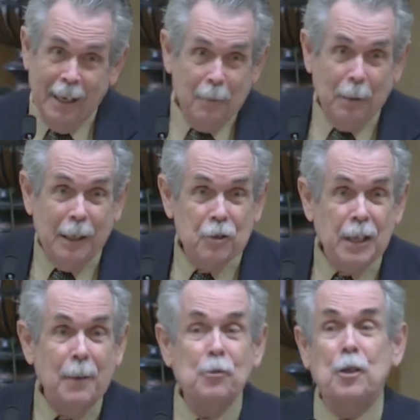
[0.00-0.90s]
But it
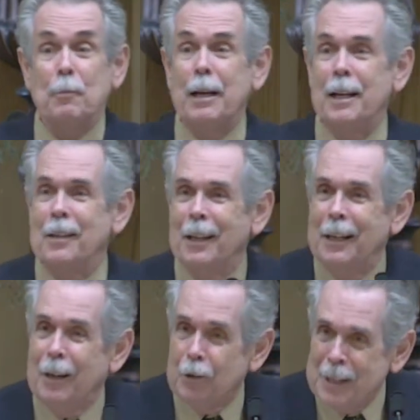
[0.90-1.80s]
seems to me that
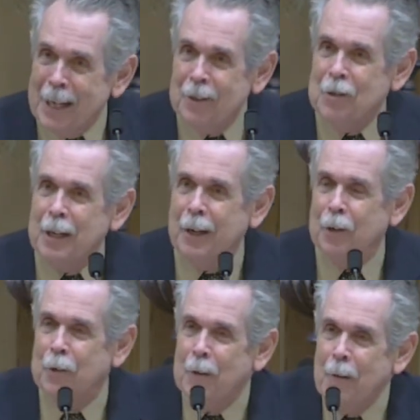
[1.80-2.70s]
in our 10th
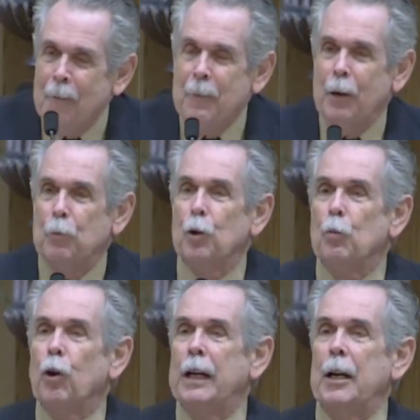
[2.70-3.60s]
year that we're
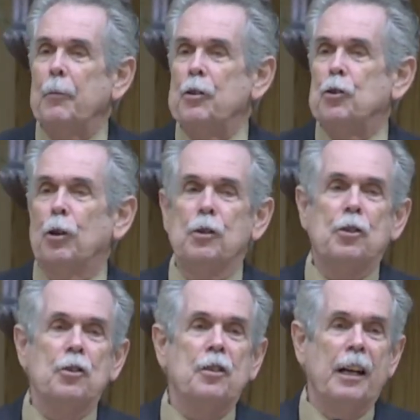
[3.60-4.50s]
working with
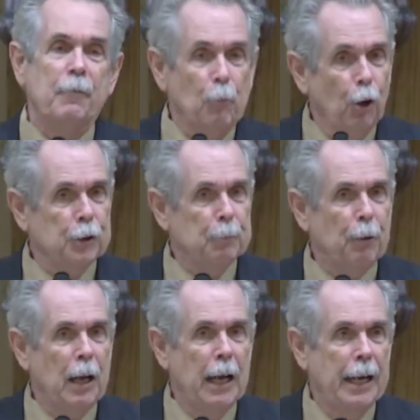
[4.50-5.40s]
churches that have
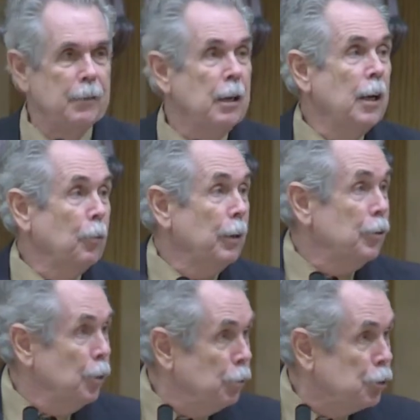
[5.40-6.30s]
multiplied with
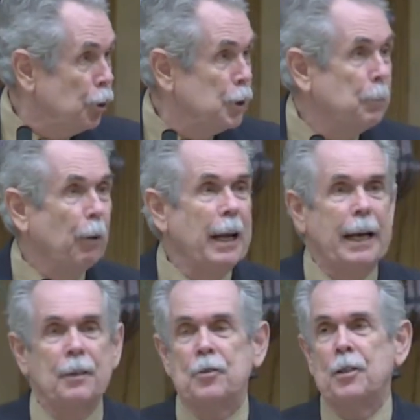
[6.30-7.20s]
new church
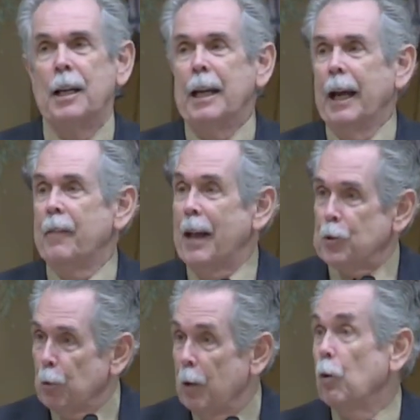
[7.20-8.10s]
plants. And
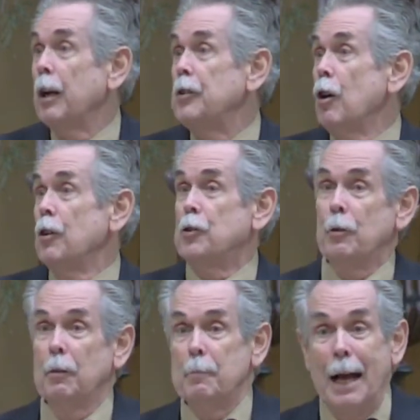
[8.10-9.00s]
that's what I want to talk to
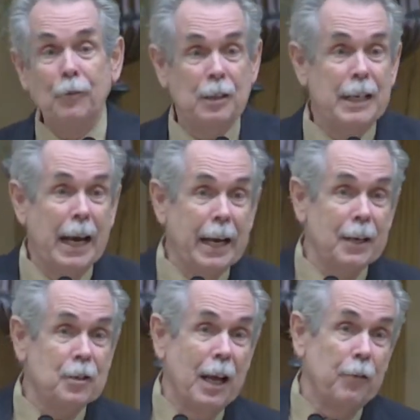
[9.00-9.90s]
you about today
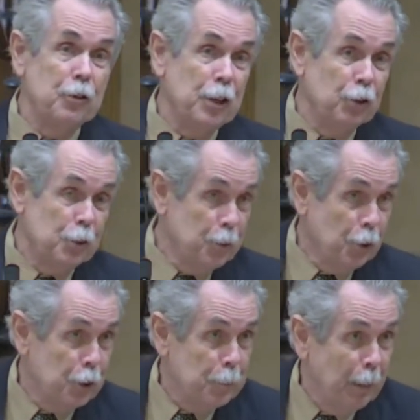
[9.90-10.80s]
is how the
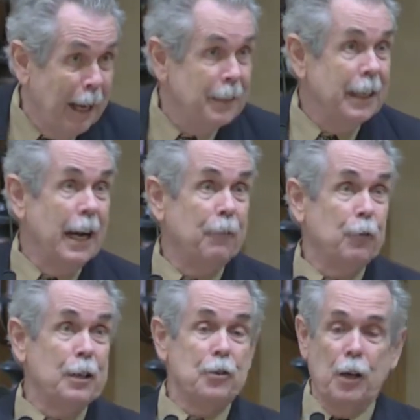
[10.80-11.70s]
church planting
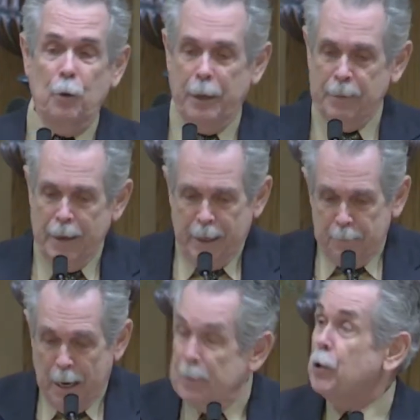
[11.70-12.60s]
effort is going.
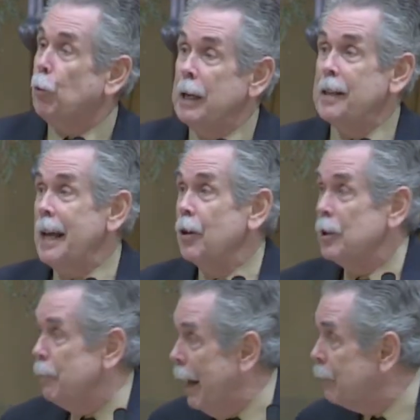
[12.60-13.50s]
Maybe
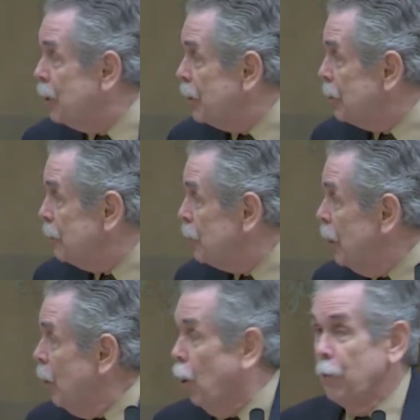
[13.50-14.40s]
20,000 baptisms
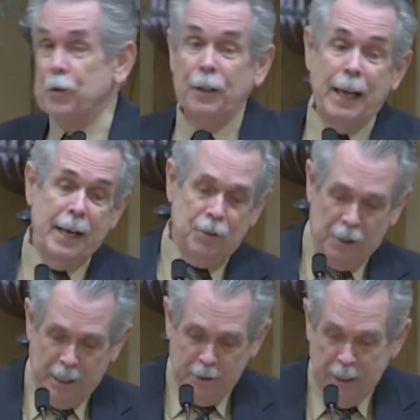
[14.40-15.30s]
over the last
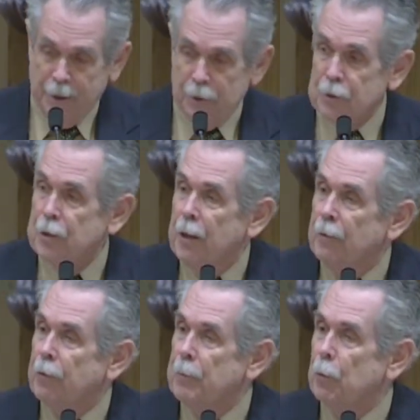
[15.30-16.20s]
10 years
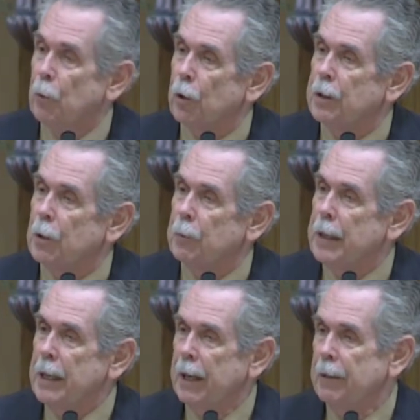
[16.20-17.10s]
from the work that
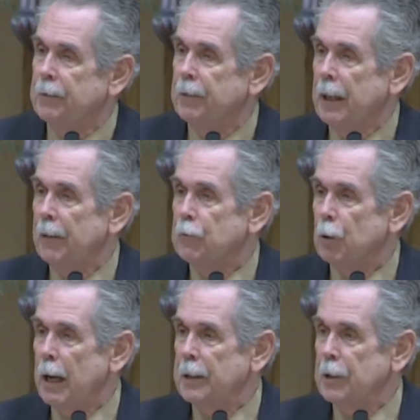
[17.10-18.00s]
we have, have
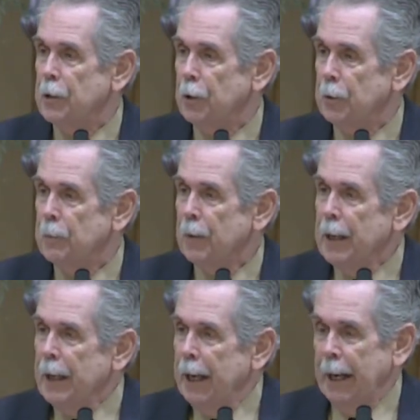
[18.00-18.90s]
tried to do
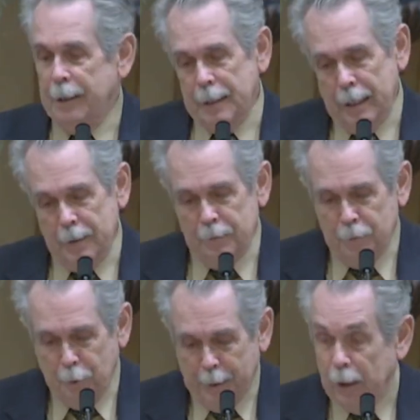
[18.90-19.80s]
and uh,
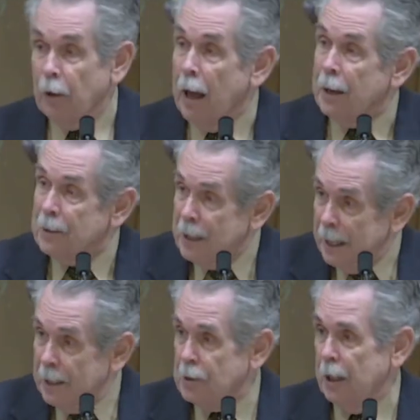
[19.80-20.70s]
doing a lot of
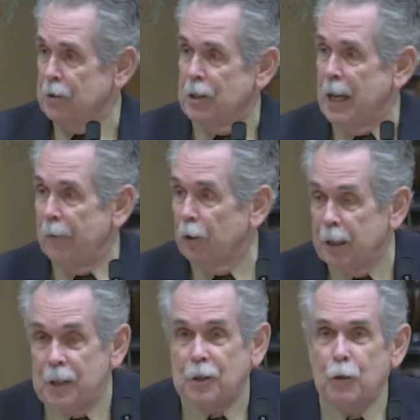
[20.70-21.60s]
things. I just have a
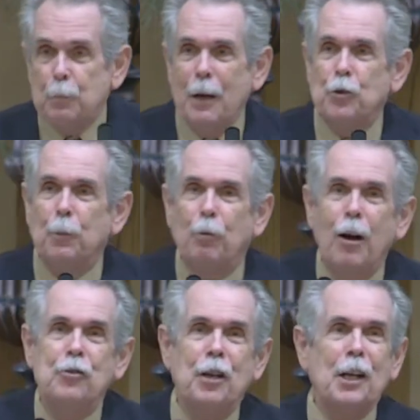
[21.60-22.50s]
list of special
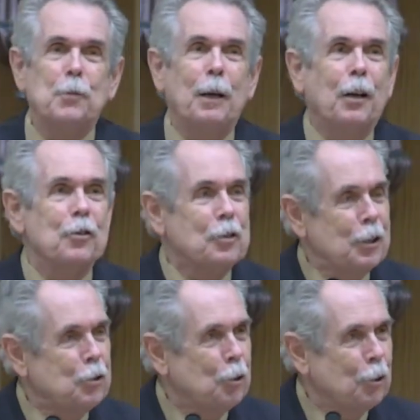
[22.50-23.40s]
projects because
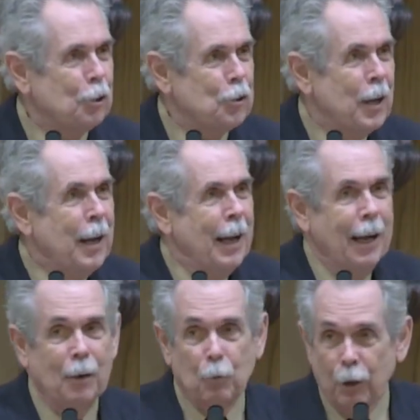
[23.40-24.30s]
this church,
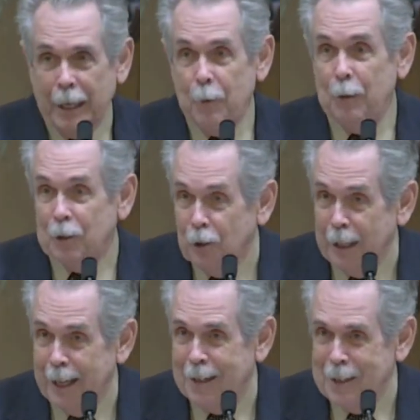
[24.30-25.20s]
uh, working with
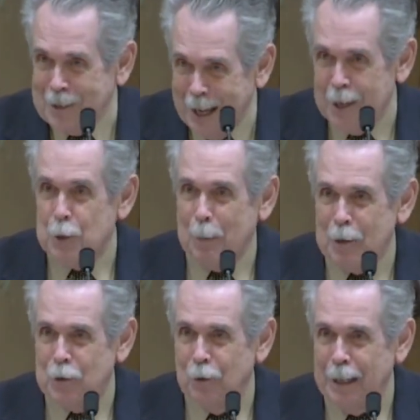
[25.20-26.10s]
Glenn, has had a
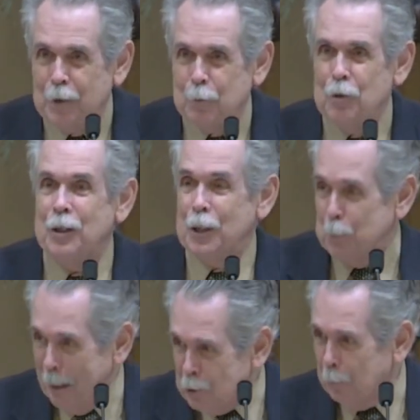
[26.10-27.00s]
special interest in
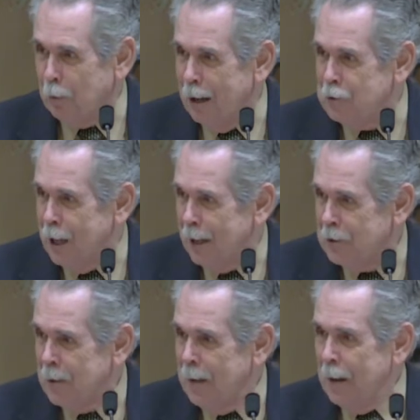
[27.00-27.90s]
special
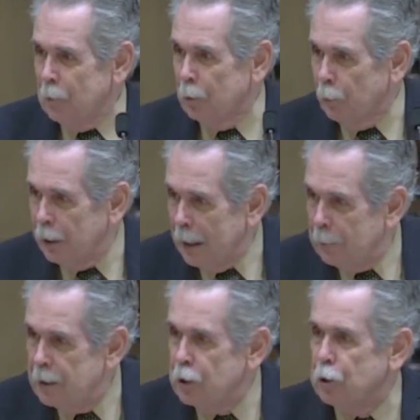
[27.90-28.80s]
projects. We're working
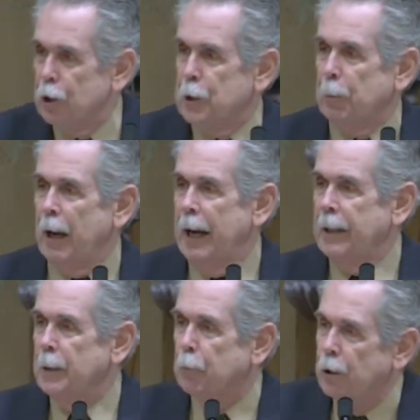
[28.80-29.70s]
with a church
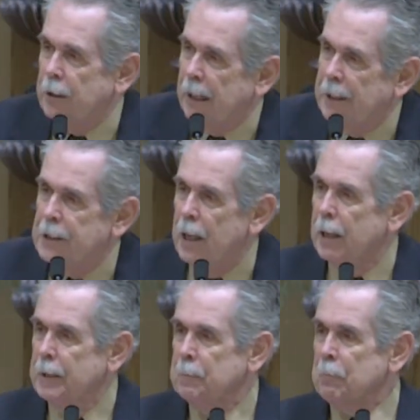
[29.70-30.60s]
plant in Puerto
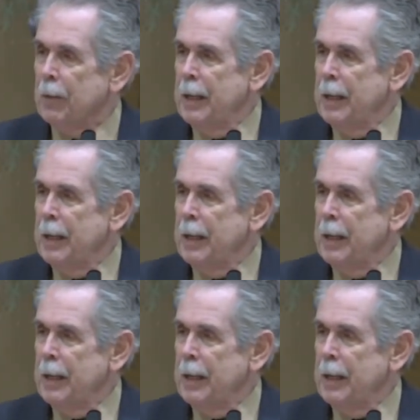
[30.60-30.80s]
Gaitan.